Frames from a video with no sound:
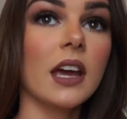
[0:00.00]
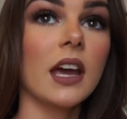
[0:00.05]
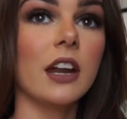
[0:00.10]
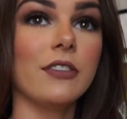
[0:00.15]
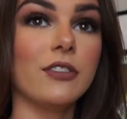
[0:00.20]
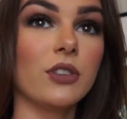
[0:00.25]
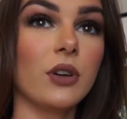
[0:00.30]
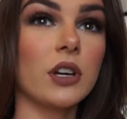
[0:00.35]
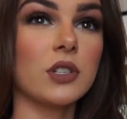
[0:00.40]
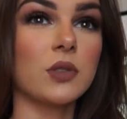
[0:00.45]
And
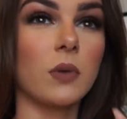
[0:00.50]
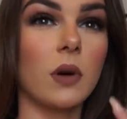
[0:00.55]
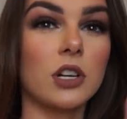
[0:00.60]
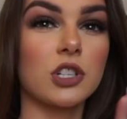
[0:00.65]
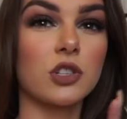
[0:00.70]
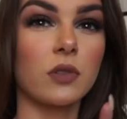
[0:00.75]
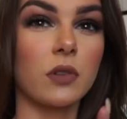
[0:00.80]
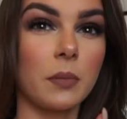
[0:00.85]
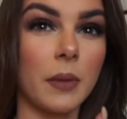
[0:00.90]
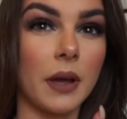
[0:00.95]
if you guys
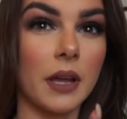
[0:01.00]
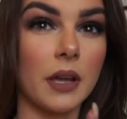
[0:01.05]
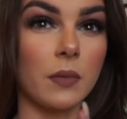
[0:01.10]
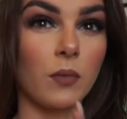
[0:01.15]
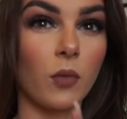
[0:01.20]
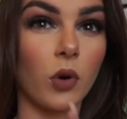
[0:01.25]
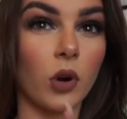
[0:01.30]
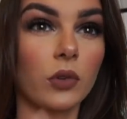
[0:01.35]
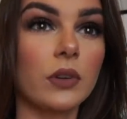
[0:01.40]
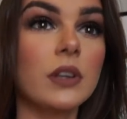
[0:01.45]
watch one of my
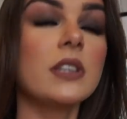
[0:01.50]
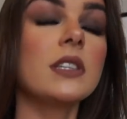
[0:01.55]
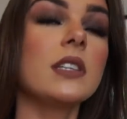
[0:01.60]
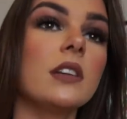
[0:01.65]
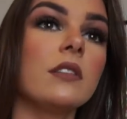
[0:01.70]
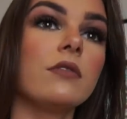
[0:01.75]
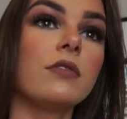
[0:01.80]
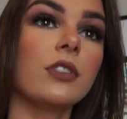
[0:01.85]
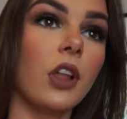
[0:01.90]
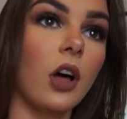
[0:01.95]
more
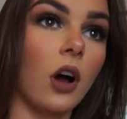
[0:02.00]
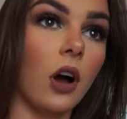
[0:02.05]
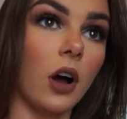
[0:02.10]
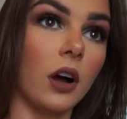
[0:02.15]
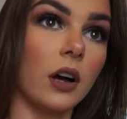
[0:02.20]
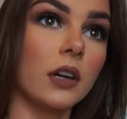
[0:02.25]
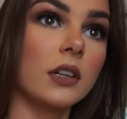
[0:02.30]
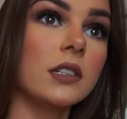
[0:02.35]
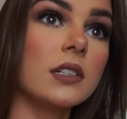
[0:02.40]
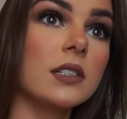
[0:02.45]
recent
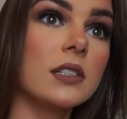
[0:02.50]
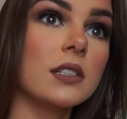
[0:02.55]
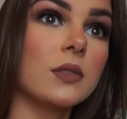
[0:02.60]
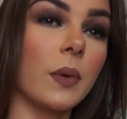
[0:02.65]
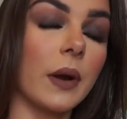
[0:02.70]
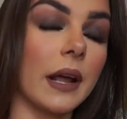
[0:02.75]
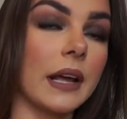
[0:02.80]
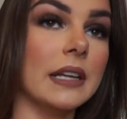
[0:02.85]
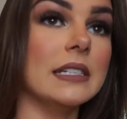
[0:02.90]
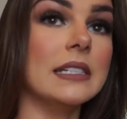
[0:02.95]
vlogs,
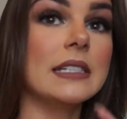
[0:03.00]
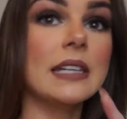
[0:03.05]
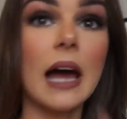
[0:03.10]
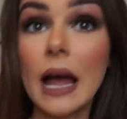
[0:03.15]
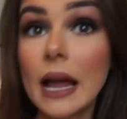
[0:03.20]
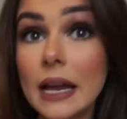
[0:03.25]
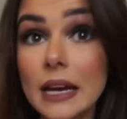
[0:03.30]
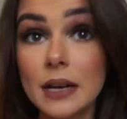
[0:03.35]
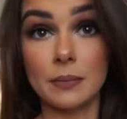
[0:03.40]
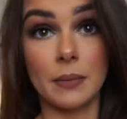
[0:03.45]
when I
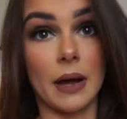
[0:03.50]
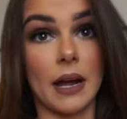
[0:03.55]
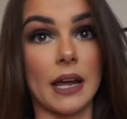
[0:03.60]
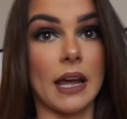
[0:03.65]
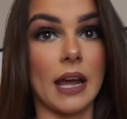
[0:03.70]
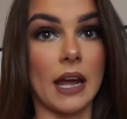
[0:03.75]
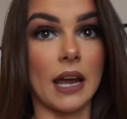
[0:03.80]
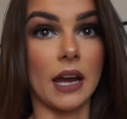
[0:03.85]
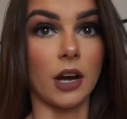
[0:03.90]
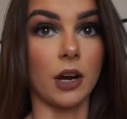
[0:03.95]
dyed my
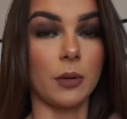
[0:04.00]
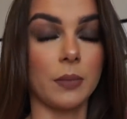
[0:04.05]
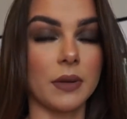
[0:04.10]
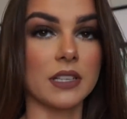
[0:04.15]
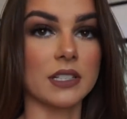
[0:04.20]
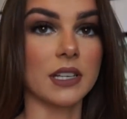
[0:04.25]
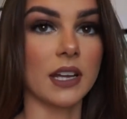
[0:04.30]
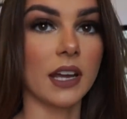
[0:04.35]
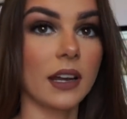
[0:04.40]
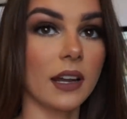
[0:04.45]
hair,
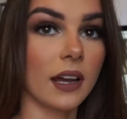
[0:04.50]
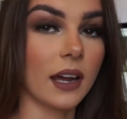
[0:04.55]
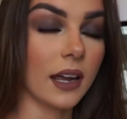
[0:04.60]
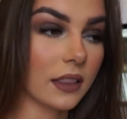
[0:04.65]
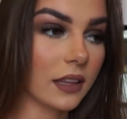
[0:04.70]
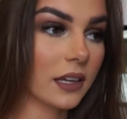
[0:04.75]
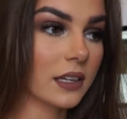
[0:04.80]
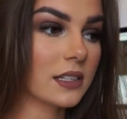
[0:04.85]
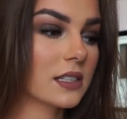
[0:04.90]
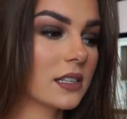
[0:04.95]
because I had
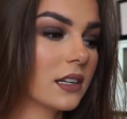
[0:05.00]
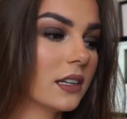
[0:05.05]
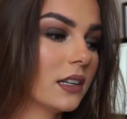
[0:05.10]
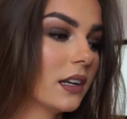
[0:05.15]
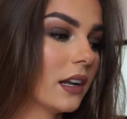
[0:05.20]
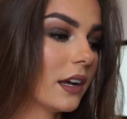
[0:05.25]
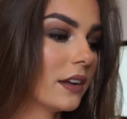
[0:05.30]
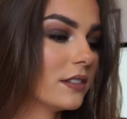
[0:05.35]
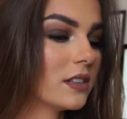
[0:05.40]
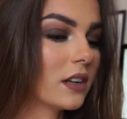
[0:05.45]
highlights in
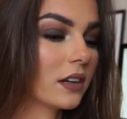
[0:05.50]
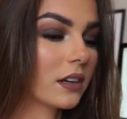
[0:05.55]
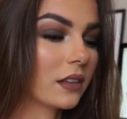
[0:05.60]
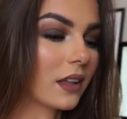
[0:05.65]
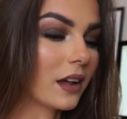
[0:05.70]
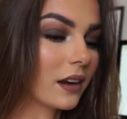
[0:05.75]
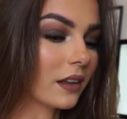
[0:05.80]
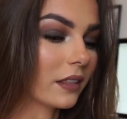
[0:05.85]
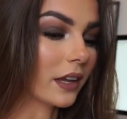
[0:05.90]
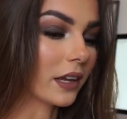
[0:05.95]
it, I'd done a
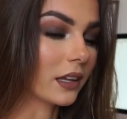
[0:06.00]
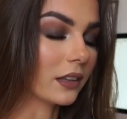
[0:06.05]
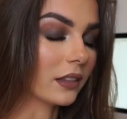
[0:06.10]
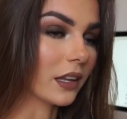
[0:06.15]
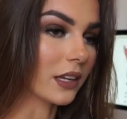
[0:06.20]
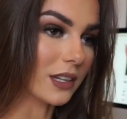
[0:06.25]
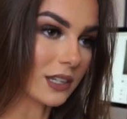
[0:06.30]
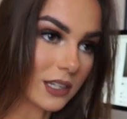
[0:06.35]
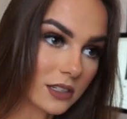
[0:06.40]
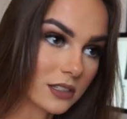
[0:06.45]
lot of like
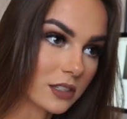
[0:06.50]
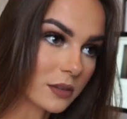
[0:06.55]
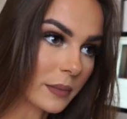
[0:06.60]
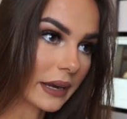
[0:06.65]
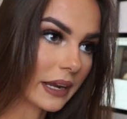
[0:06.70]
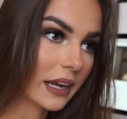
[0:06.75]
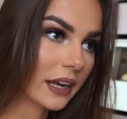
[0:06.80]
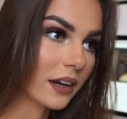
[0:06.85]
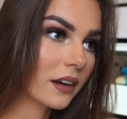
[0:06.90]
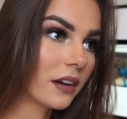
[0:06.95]
lightening to
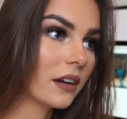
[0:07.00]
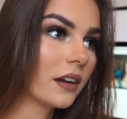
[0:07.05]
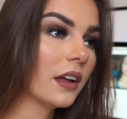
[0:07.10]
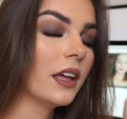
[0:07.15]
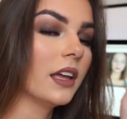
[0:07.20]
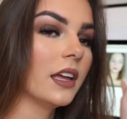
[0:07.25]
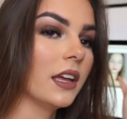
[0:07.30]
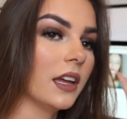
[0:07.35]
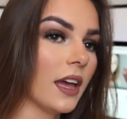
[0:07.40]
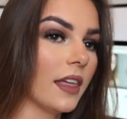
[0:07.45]
my hair,
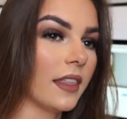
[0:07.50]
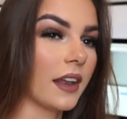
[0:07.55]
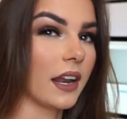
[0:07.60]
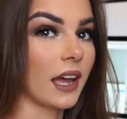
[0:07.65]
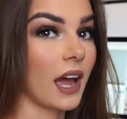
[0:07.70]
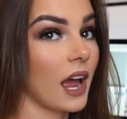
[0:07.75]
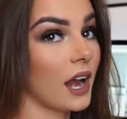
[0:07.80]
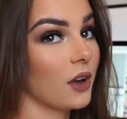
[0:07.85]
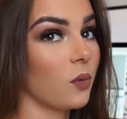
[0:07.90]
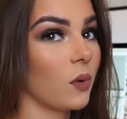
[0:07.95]
and then I
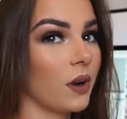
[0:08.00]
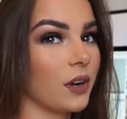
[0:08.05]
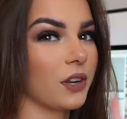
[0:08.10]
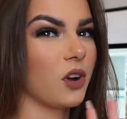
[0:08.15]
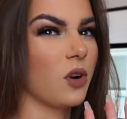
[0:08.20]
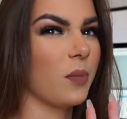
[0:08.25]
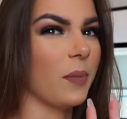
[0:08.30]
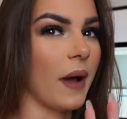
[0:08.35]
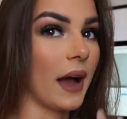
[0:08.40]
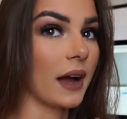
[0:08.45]
kind of wanted to
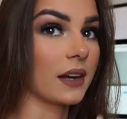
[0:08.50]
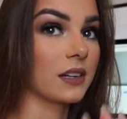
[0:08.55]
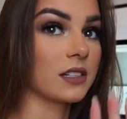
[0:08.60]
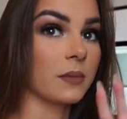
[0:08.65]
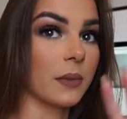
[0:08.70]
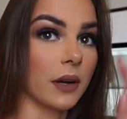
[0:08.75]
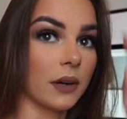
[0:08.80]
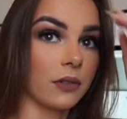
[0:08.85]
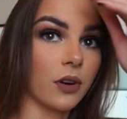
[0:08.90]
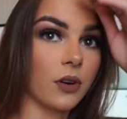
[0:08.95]
go back
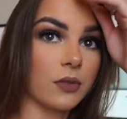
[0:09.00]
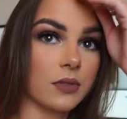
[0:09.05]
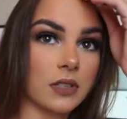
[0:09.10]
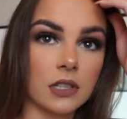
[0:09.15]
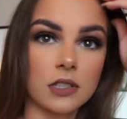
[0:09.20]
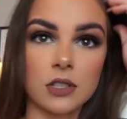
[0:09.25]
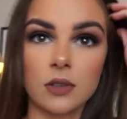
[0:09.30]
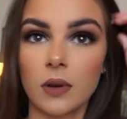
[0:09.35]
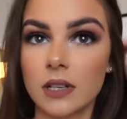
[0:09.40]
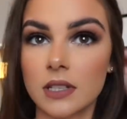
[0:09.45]
to my roots,
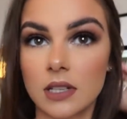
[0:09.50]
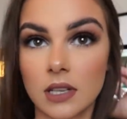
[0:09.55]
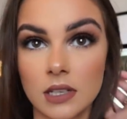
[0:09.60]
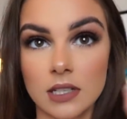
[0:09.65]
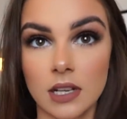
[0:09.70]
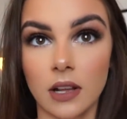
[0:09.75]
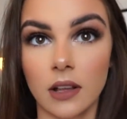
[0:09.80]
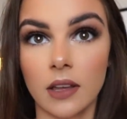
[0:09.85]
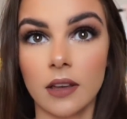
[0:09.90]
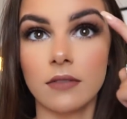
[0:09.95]
because you guys can
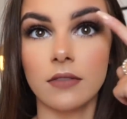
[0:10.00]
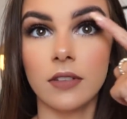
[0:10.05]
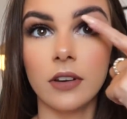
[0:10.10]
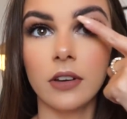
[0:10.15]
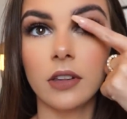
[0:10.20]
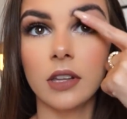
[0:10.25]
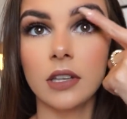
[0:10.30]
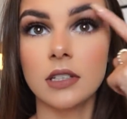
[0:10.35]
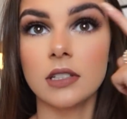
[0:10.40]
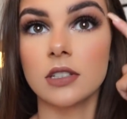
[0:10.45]
tell I have
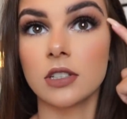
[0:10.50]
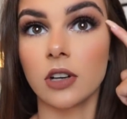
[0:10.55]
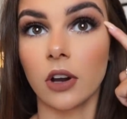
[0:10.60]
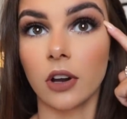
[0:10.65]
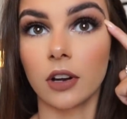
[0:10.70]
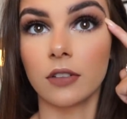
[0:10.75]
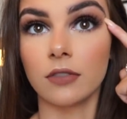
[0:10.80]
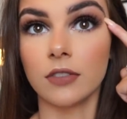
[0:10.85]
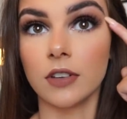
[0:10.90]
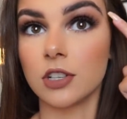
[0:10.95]
really
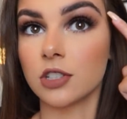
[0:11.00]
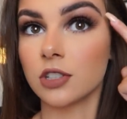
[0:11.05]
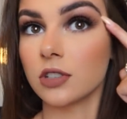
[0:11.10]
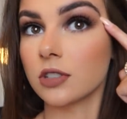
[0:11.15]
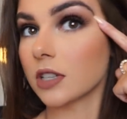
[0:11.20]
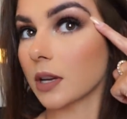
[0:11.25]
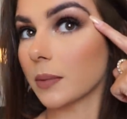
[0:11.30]
dark features.